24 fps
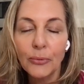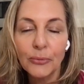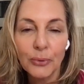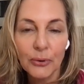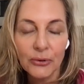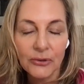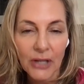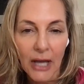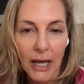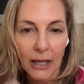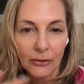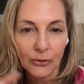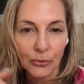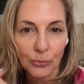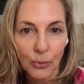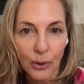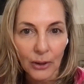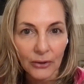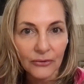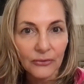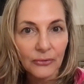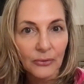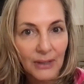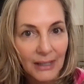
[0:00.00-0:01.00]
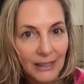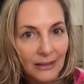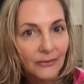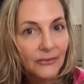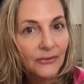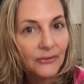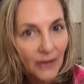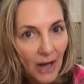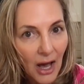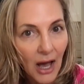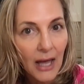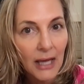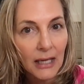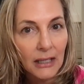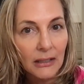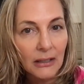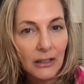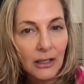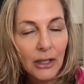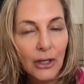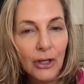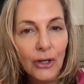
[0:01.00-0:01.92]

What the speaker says: protect what's inside.